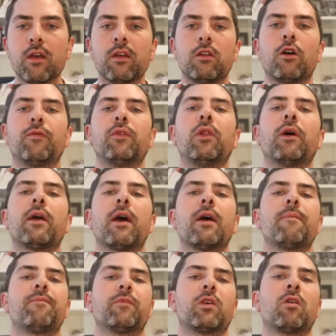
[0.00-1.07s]
You know, if you look
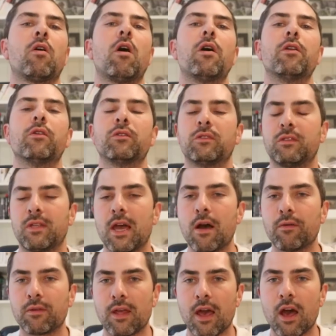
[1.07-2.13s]
at condos
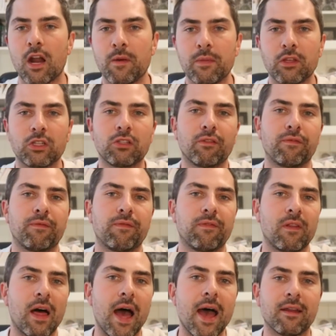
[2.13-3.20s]
downtown, I mean they're still
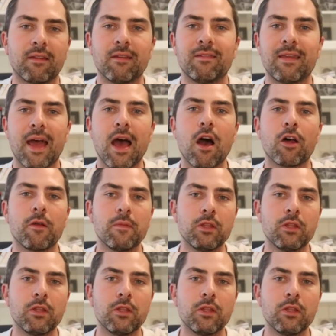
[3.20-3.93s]
flat to down.